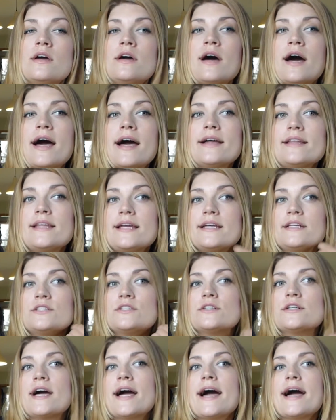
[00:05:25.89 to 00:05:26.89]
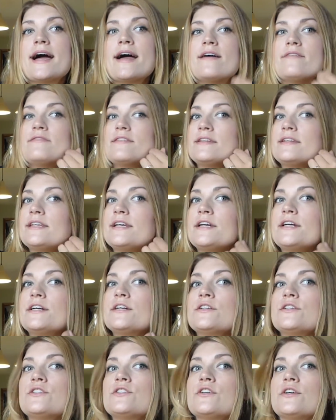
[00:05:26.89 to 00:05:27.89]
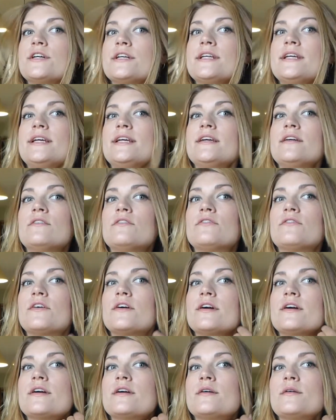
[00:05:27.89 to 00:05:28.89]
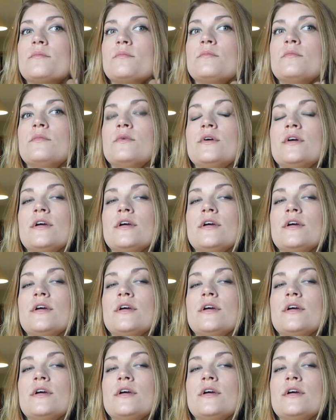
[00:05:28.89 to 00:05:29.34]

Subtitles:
I like to have layers starting from